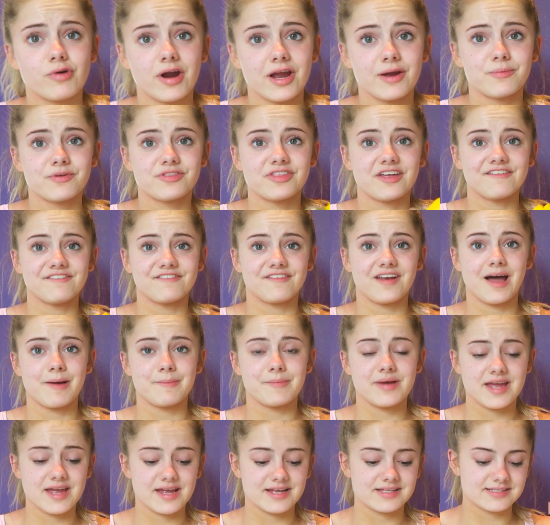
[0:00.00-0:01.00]
great with their
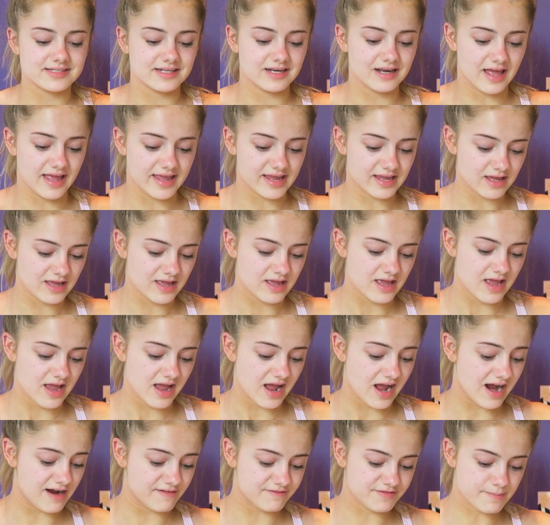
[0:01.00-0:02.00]
flatmates and like
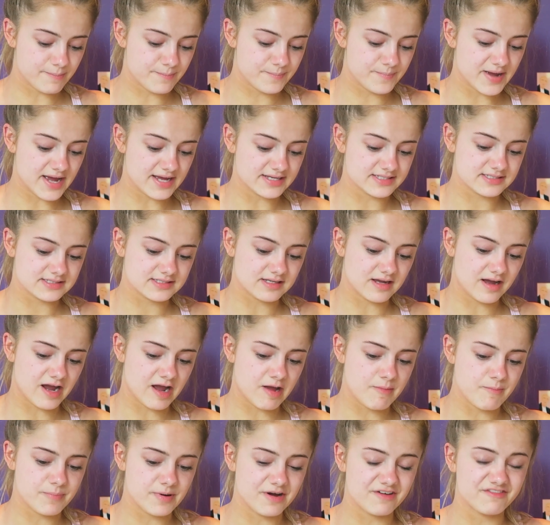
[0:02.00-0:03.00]
have the best
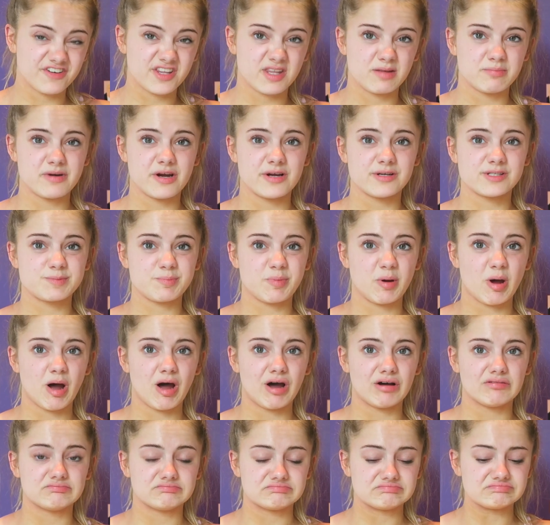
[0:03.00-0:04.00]
time, but for the most
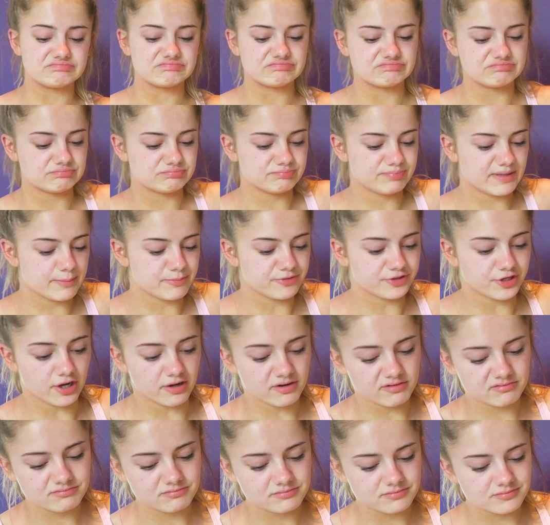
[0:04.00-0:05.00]
part, people
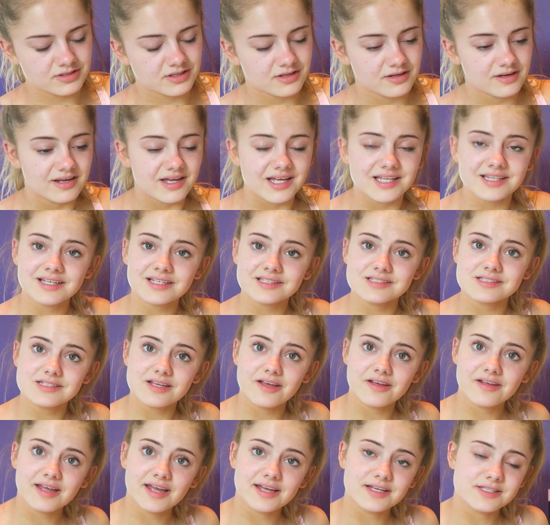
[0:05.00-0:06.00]
don't. And that's
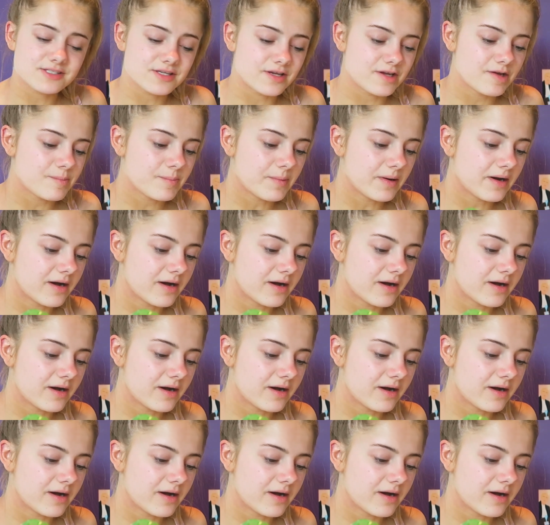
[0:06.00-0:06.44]
okay too,